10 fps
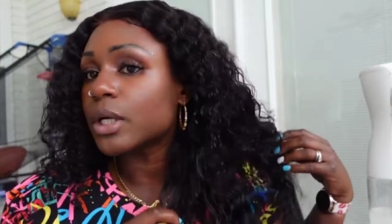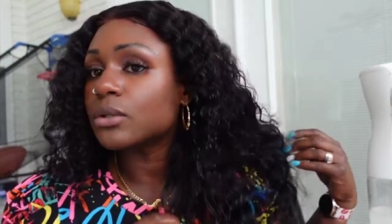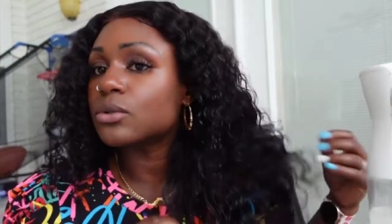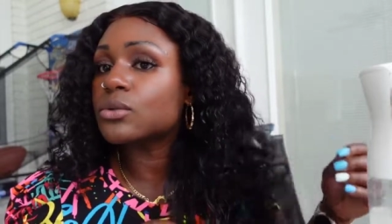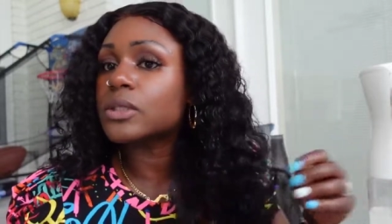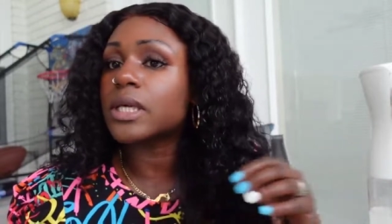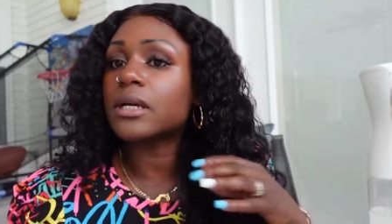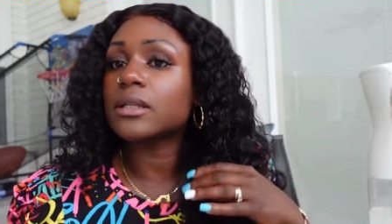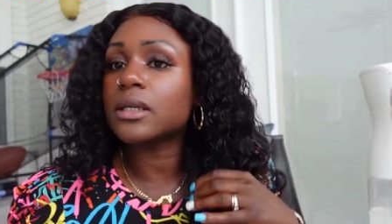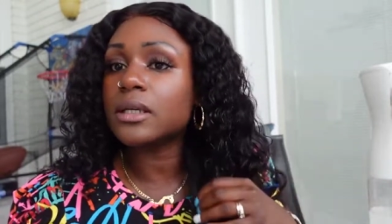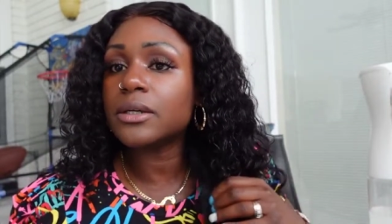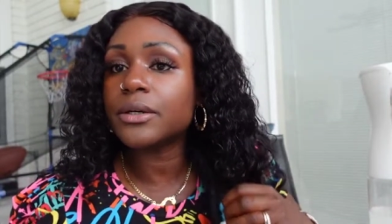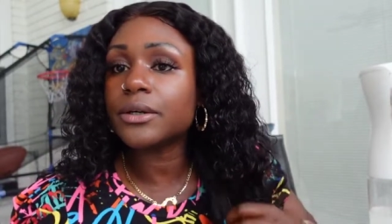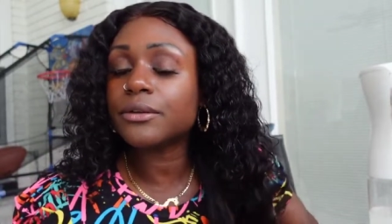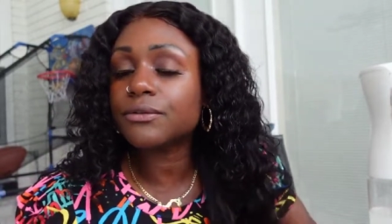bundles down
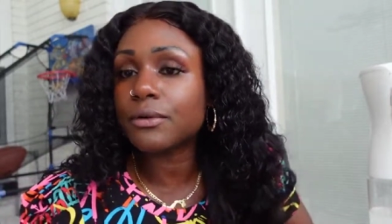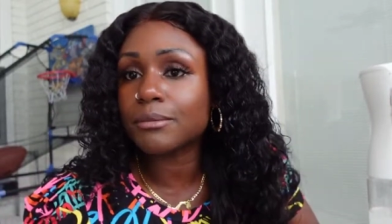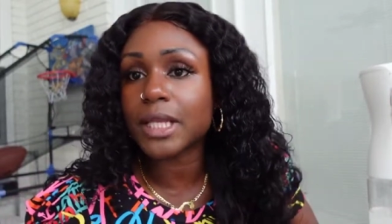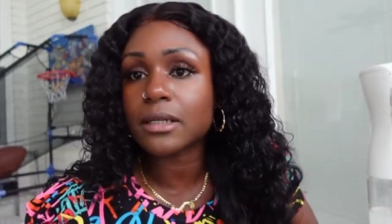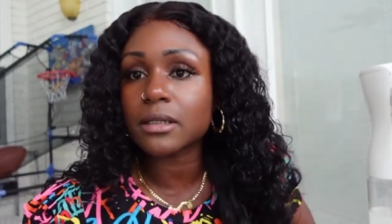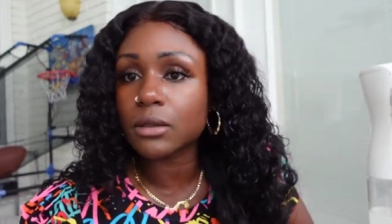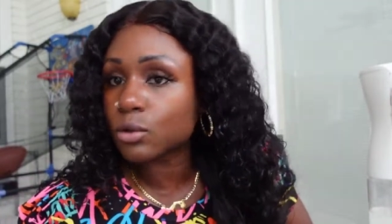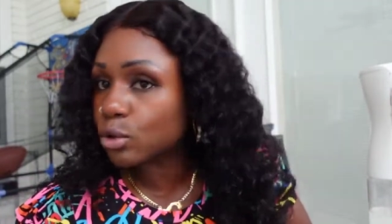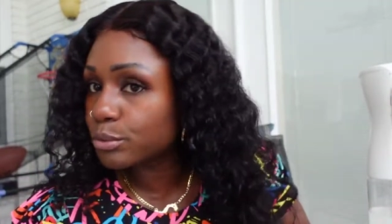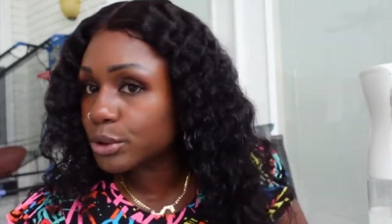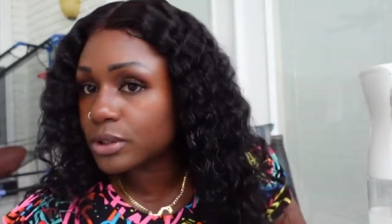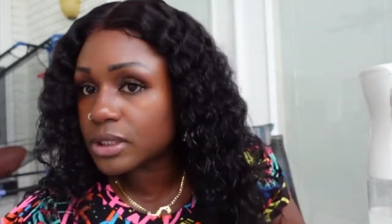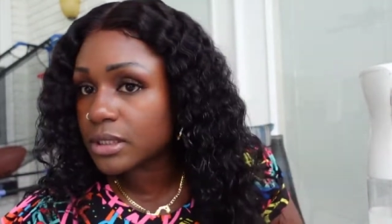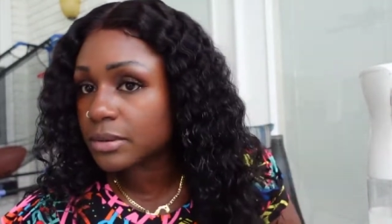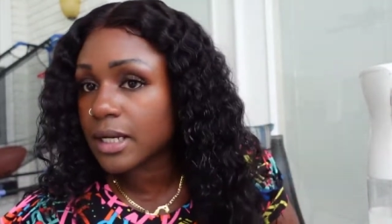here from like a local
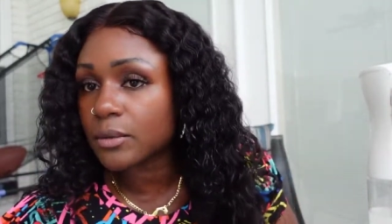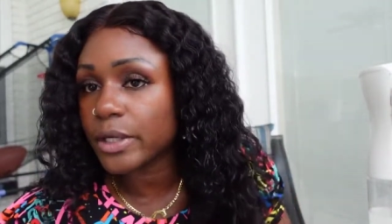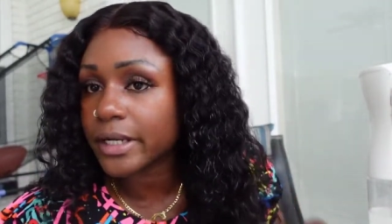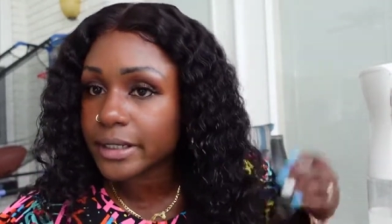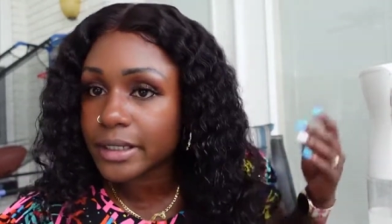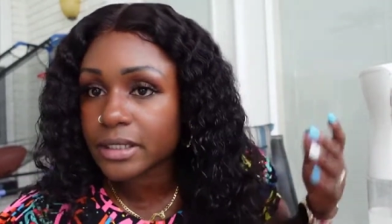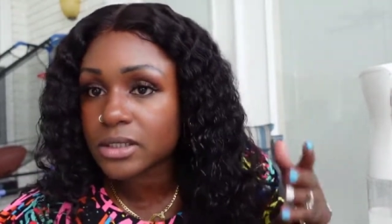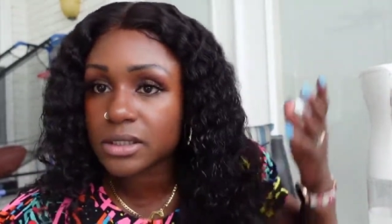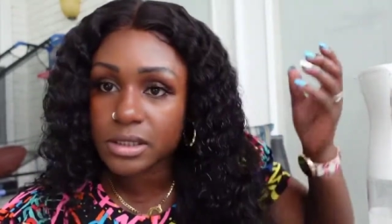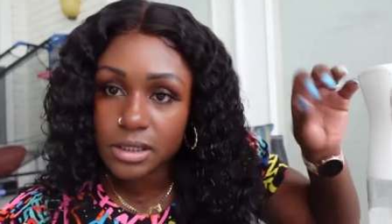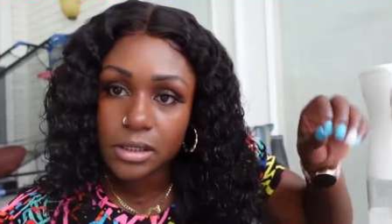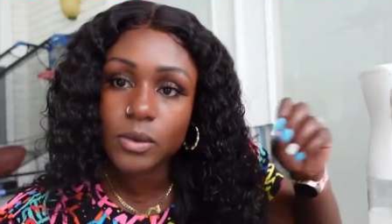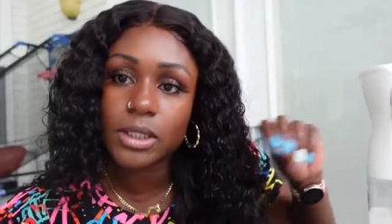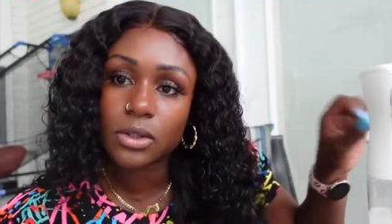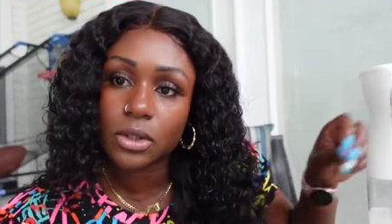beauty supply, where I can actually see
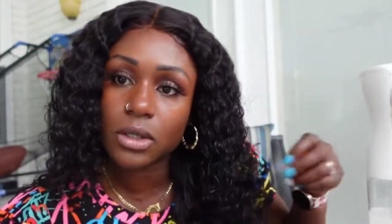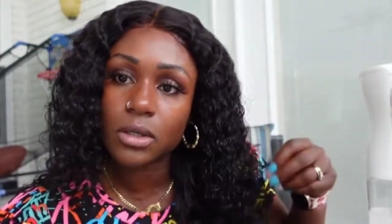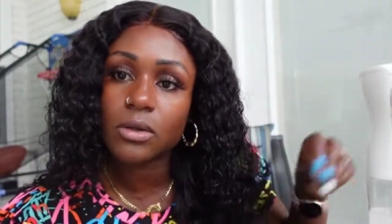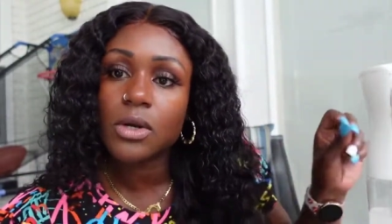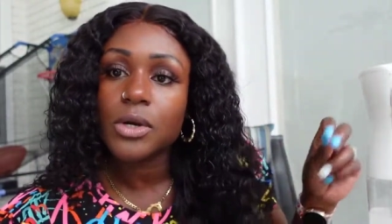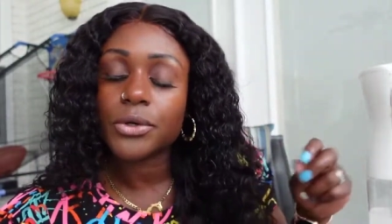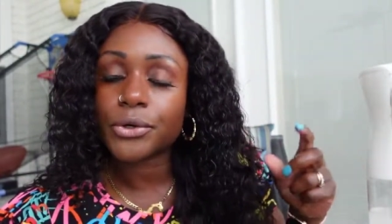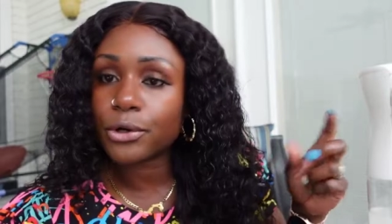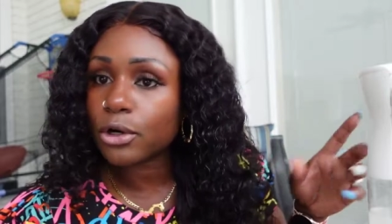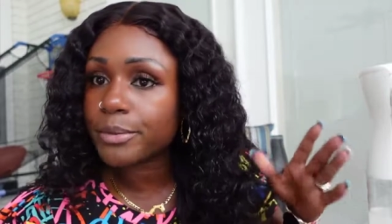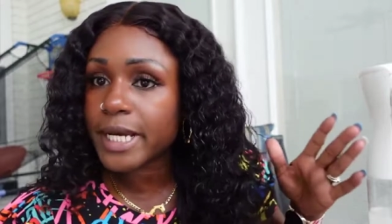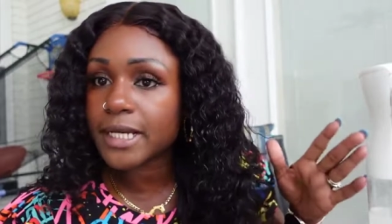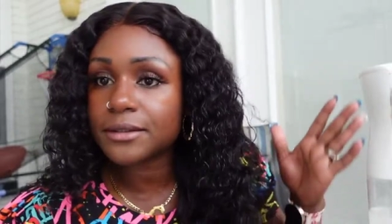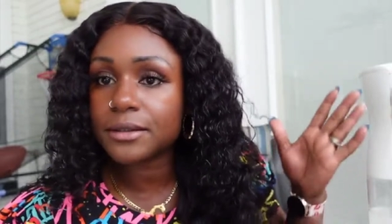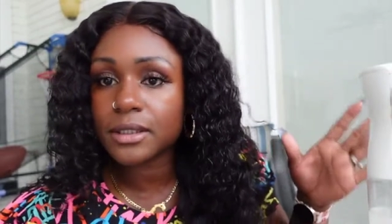what the curl
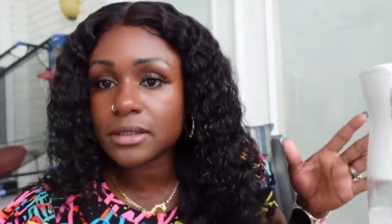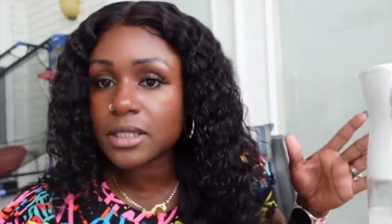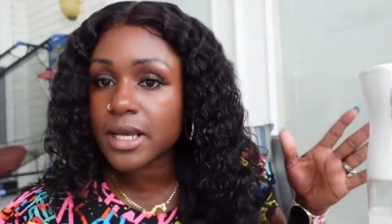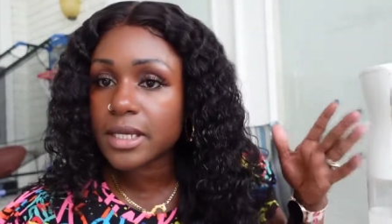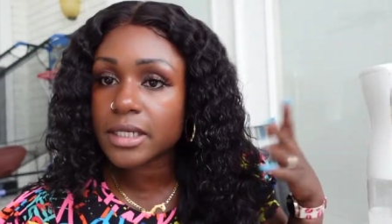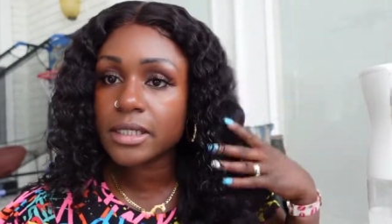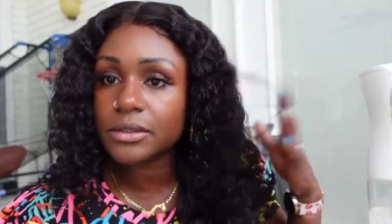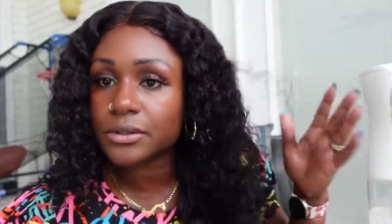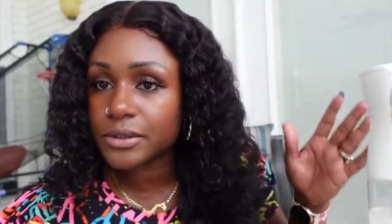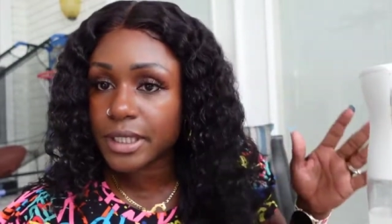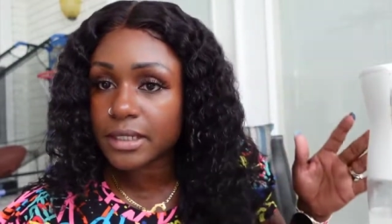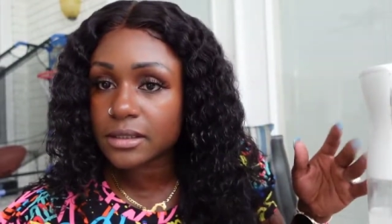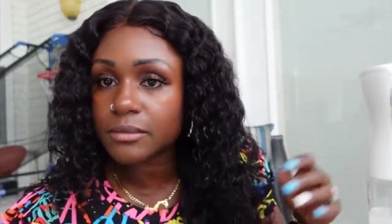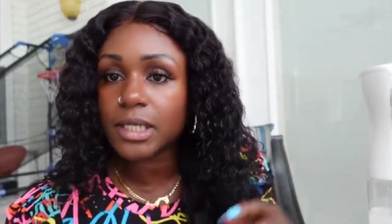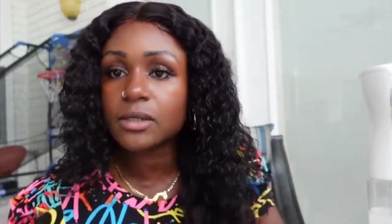pattern looks like and use
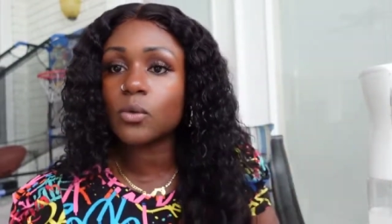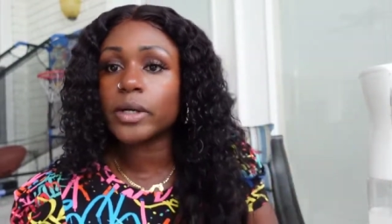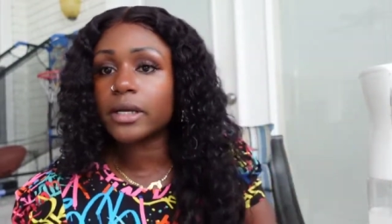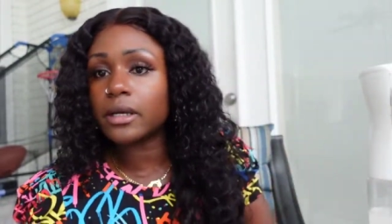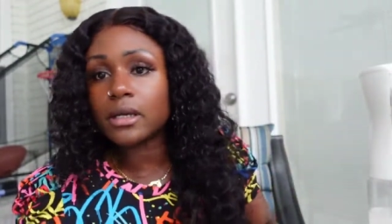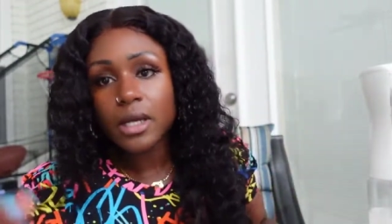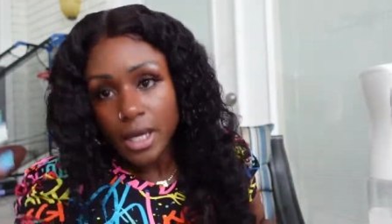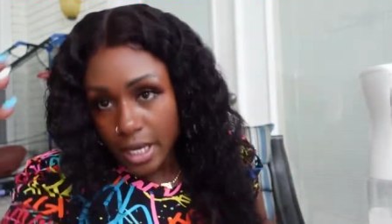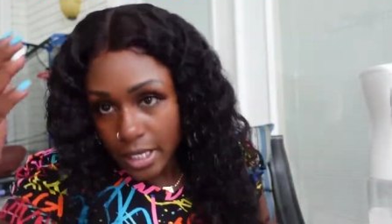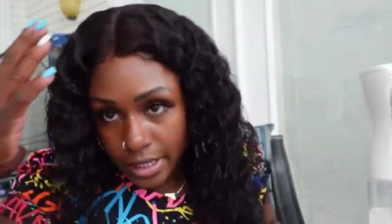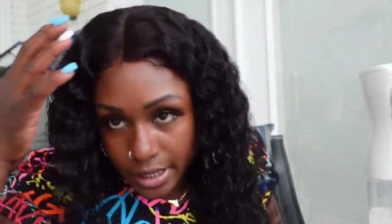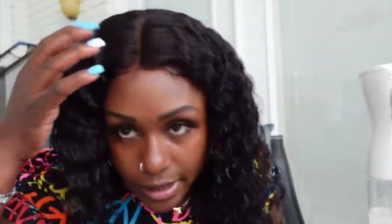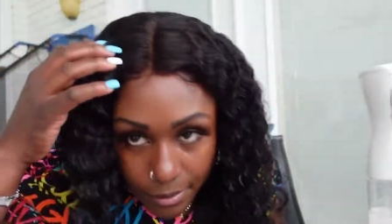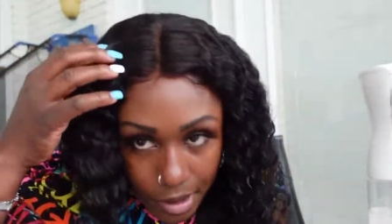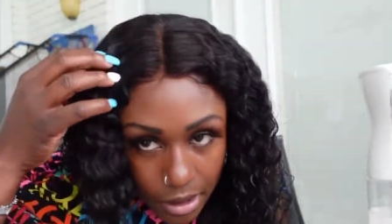that to make a wig. And
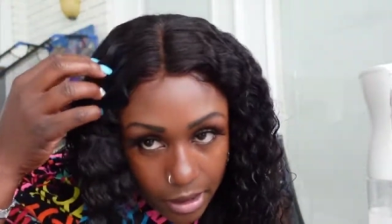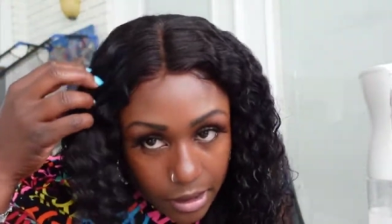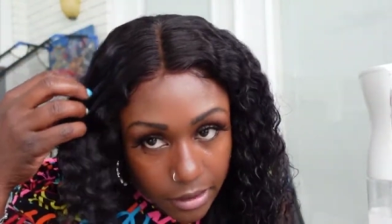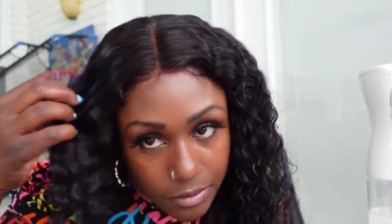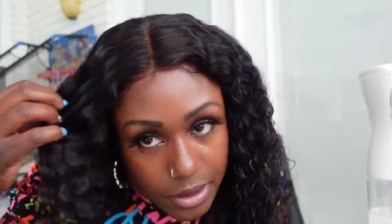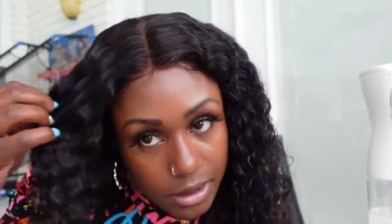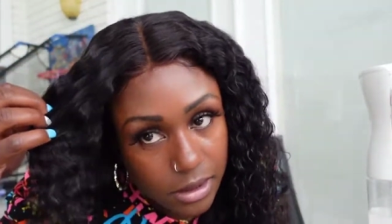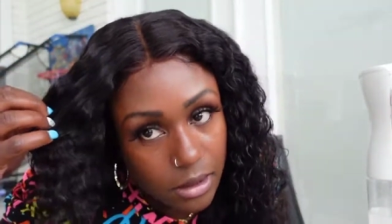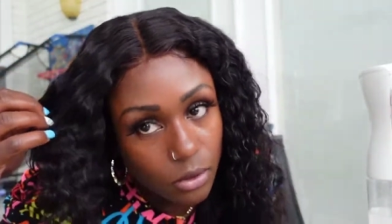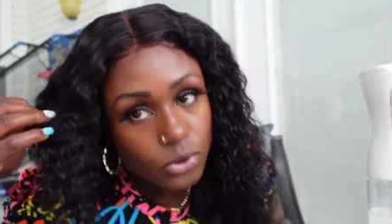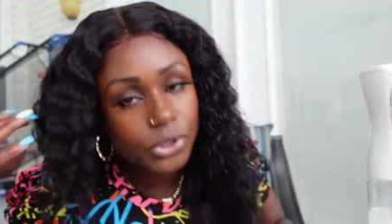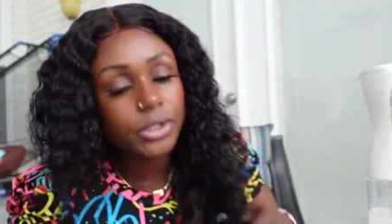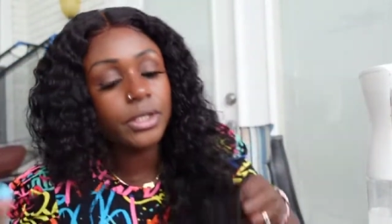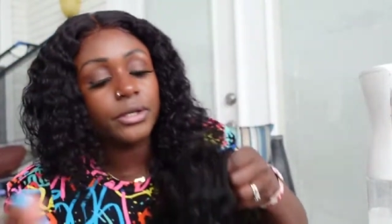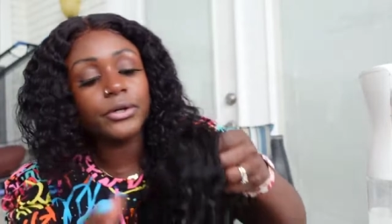then I'm gonna keep this
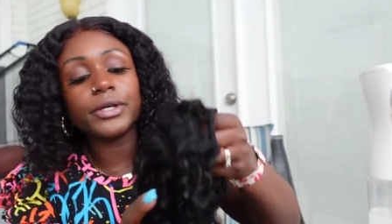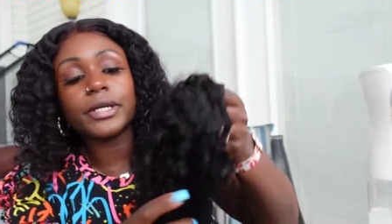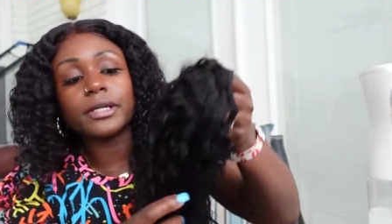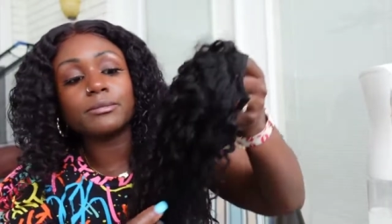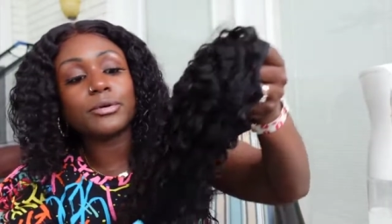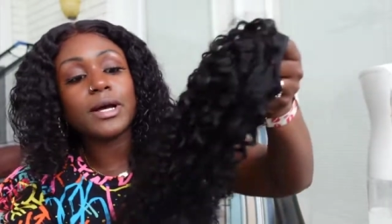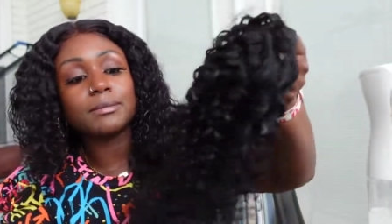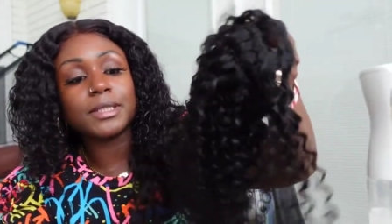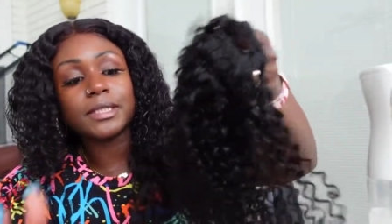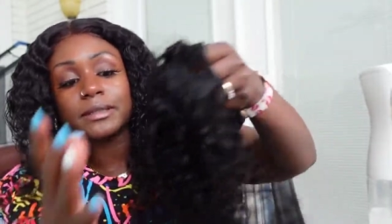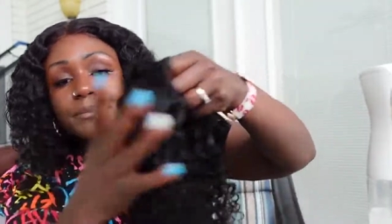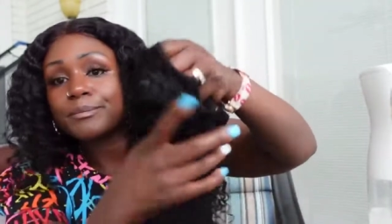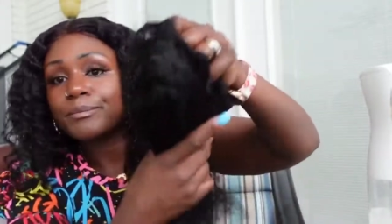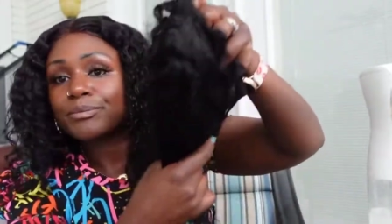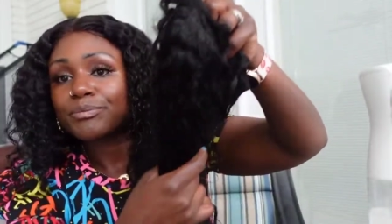closure here and probably